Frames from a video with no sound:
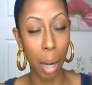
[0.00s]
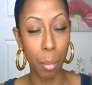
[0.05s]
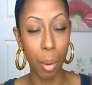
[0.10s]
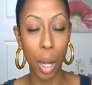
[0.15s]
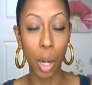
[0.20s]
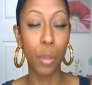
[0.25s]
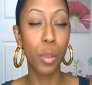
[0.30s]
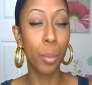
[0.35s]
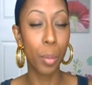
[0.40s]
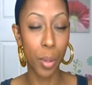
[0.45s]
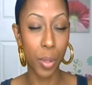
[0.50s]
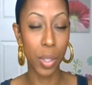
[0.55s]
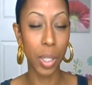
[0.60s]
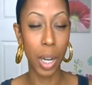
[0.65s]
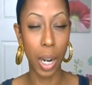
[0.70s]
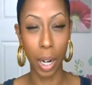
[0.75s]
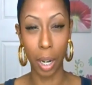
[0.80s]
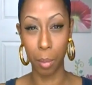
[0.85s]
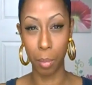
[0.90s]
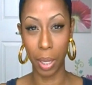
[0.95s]
I'm proud of the
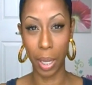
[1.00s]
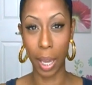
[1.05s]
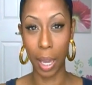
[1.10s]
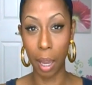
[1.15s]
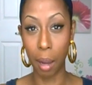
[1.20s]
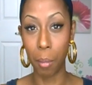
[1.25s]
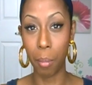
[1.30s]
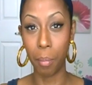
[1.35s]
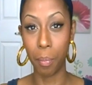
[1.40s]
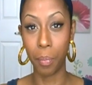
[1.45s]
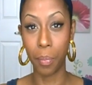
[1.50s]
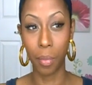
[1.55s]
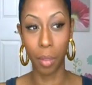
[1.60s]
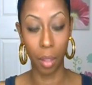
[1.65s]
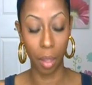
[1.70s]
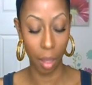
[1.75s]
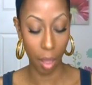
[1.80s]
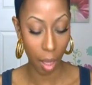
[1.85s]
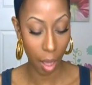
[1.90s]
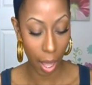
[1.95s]
person that I became.
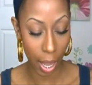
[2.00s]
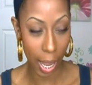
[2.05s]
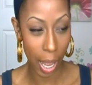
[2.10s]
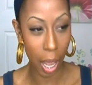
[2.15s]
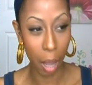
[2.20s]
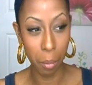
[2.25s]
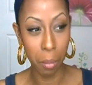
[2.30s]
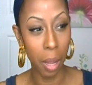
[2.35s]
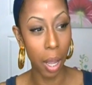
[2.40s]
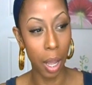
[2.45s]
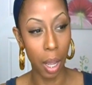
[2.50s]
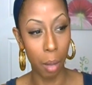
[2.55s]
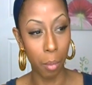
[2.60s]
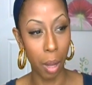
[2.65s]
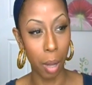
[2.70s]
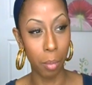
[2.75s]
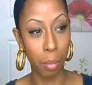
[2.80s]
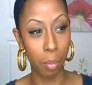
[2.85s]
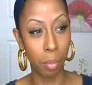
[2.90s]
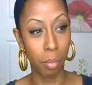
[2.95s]
I am.
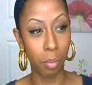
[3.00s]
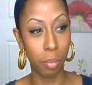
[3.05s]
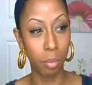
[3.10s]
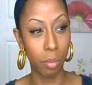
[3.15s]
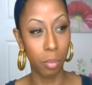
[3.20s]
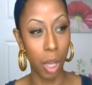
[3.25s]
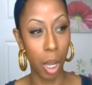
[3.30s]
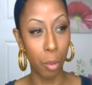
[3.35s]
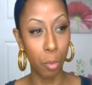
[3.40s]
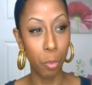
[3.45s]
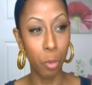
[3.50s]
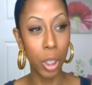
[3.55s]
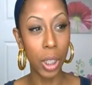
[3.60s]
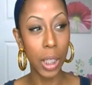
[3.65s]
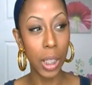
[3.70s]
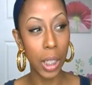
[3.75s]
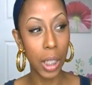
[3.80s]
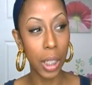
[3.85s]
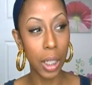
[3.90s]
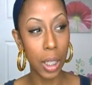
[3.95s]
Um, I'm, I'm
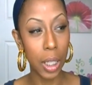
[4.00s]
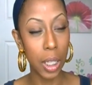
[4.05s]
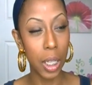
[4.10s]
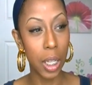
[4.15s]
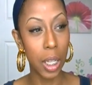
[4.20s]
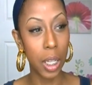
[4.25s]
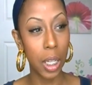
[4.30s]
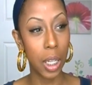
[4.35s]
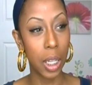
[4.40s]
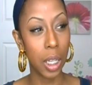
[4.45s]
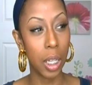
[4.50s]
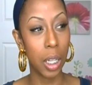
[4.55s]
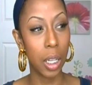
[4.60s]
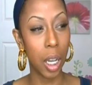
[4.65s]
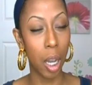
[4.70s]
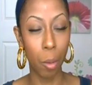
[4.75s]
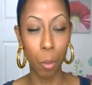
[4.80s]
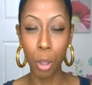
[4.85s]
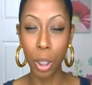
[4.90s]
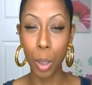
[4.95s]
really
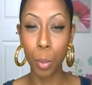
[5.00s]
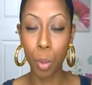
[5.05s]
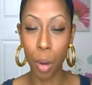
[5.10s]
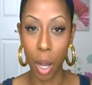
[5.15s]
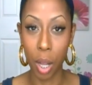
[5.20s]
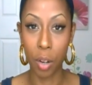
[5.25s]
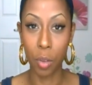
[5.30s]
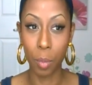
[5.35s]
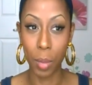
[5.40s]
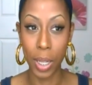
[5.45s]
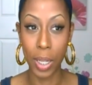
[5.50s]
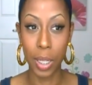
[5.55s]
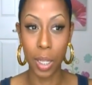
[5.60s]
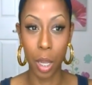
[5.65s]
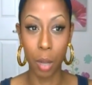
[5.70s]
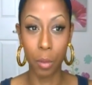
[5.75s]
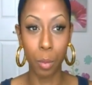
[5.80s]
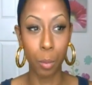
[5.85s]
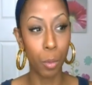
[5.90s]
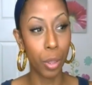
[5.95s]
I'm really proud of myself.